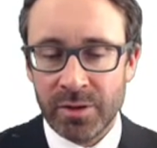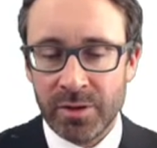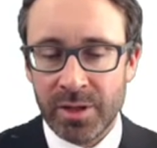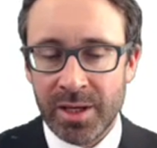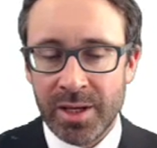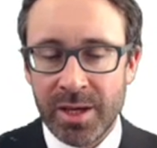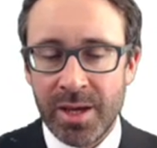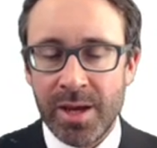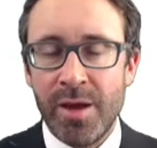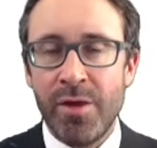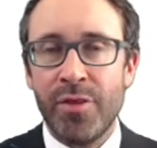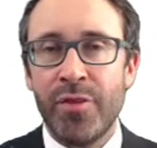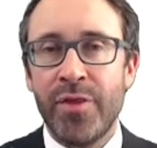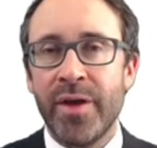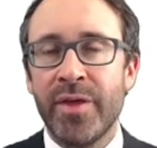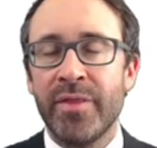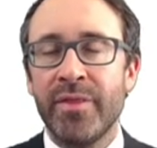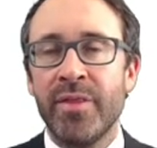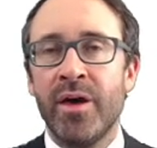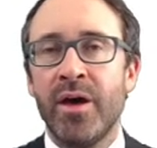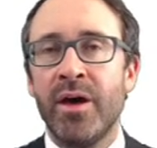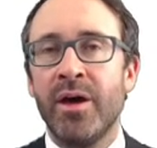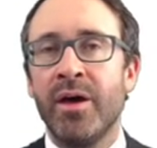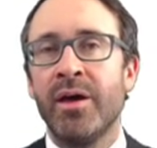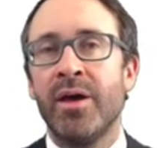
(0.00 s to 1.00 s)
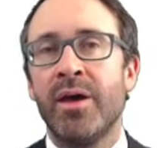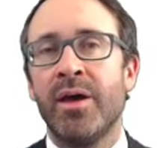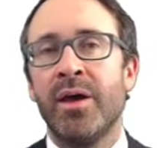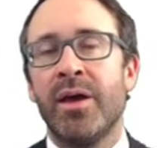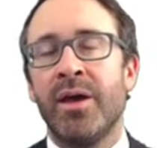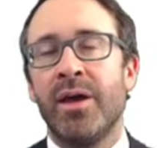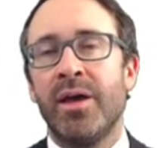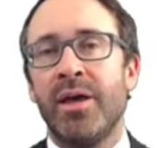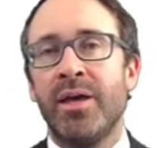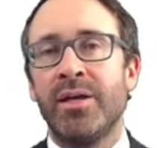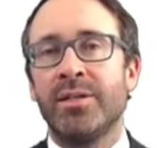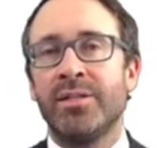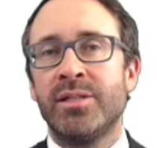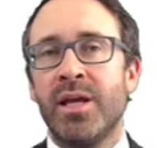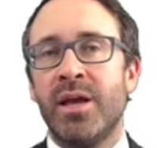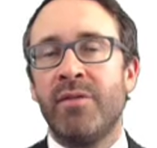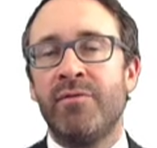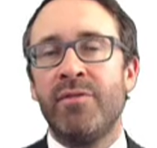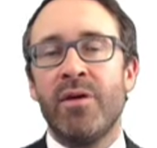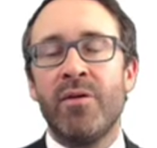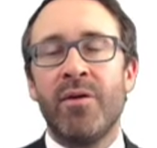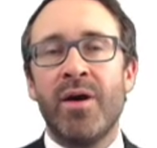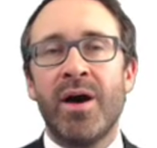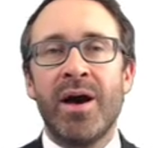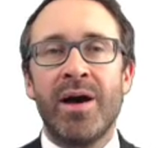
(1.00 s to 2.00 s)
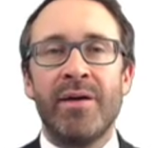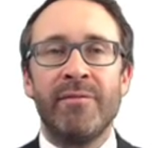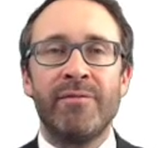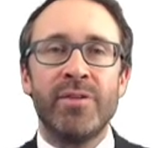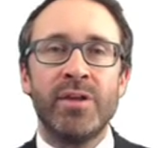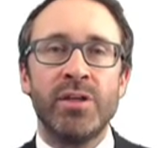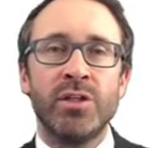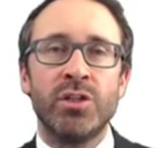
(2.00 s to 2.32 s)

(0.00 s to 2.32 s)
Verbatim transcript: So the key thing there is that if you have